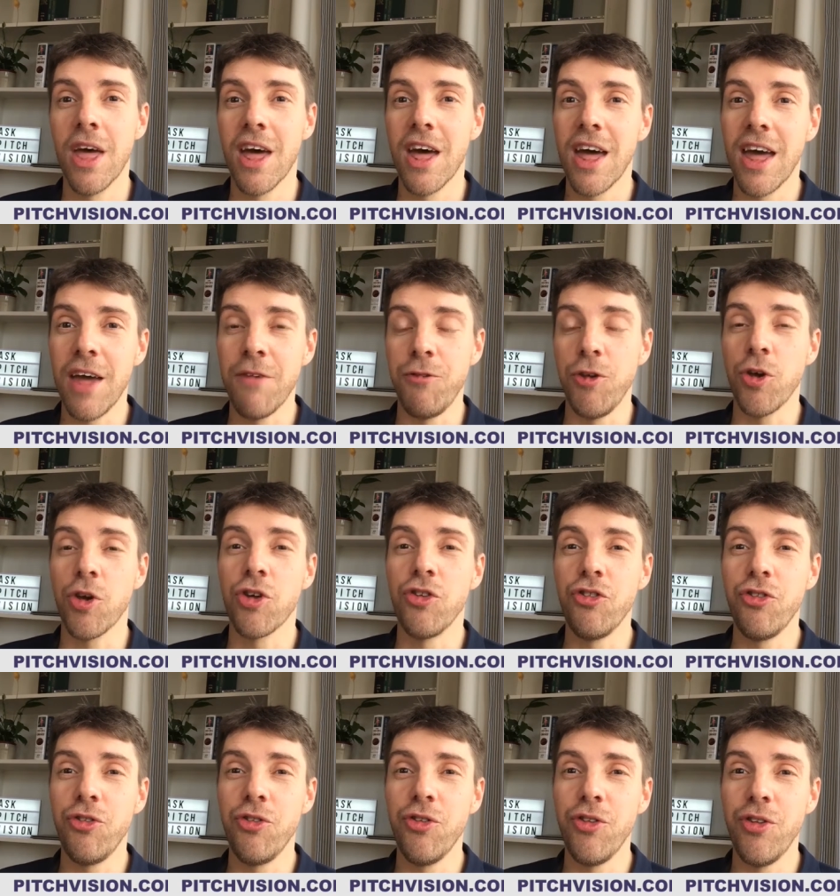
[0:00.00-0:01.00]
If you can
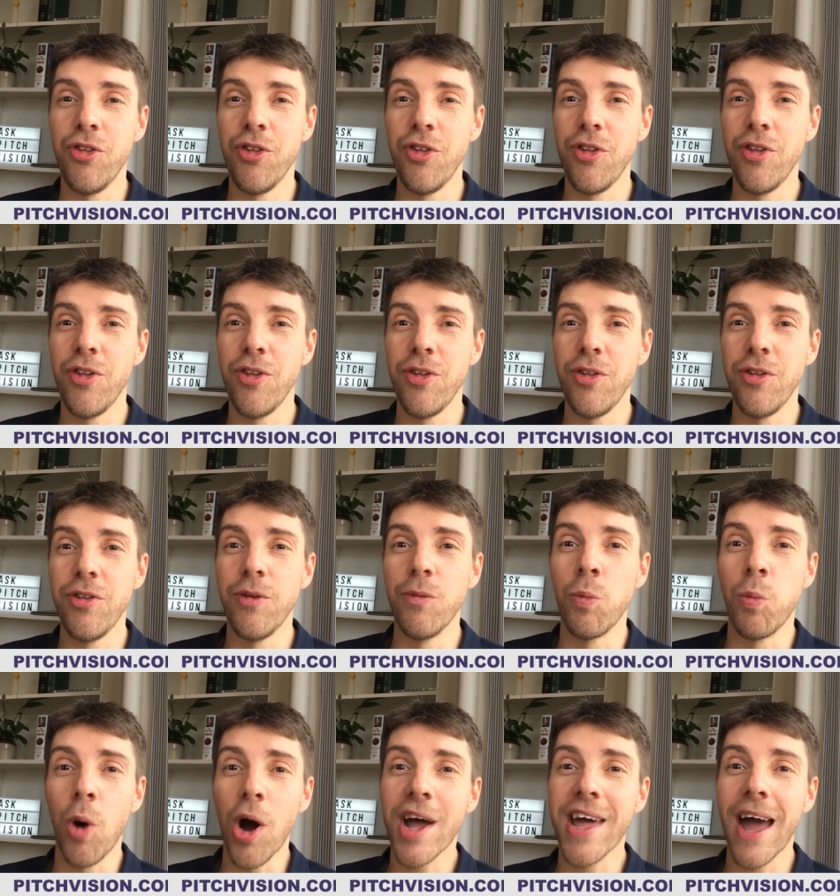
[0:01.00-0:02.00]

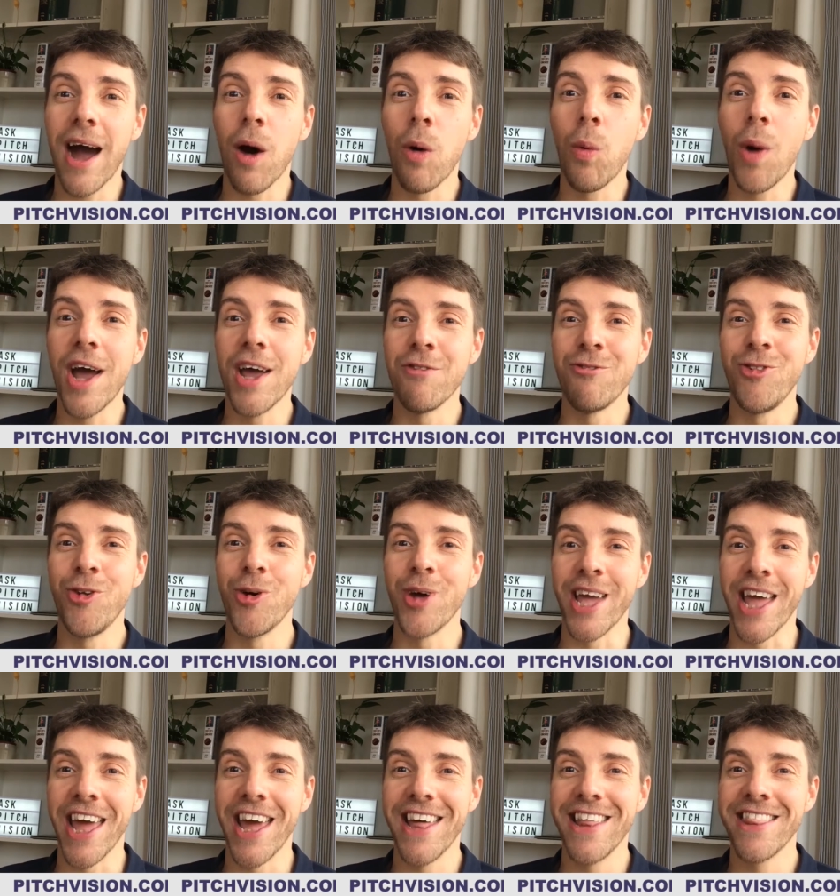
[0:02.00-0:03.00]
work out a way of doing
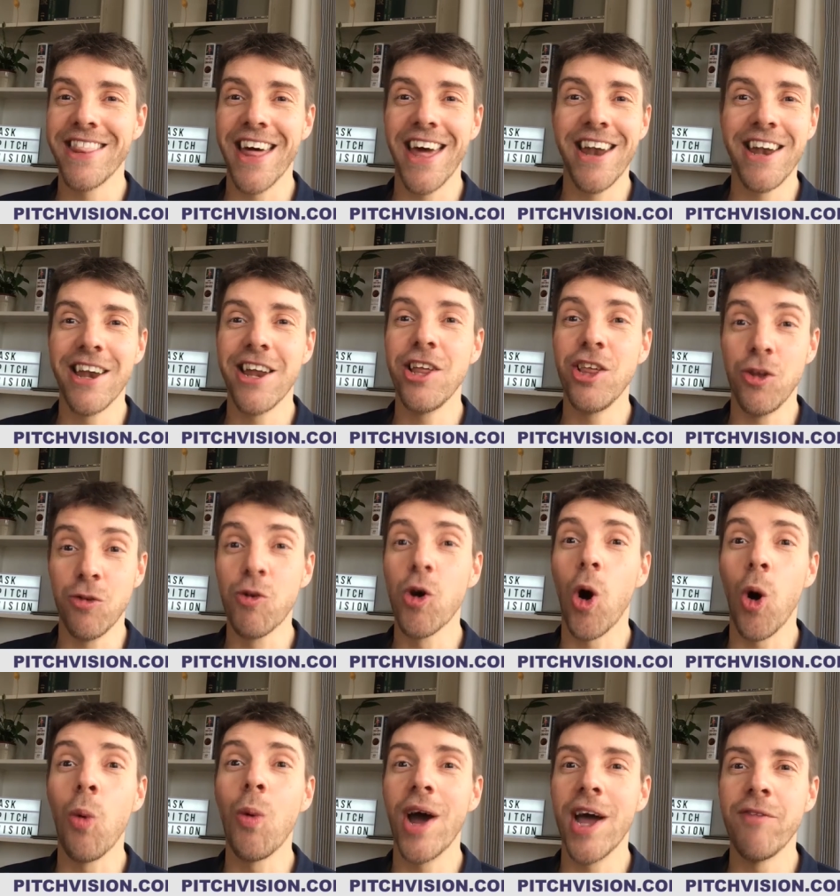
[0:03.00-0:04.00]
it, then you've got a
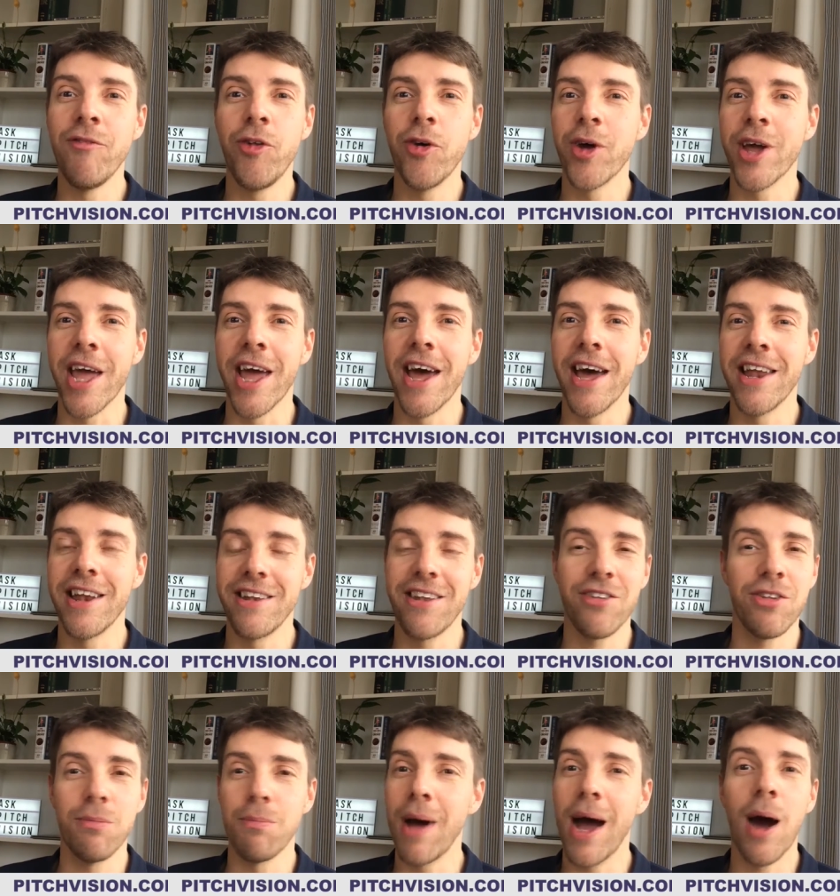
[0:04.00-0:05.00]
way of doing it, and it doesn't
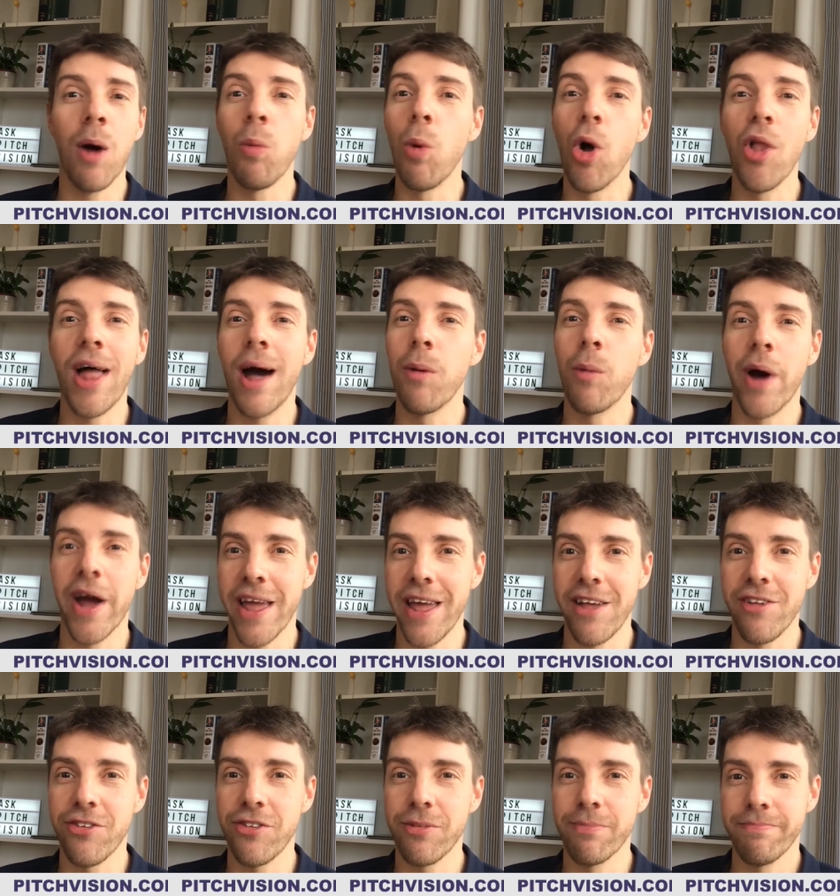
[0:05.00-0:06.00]
matter what that way is.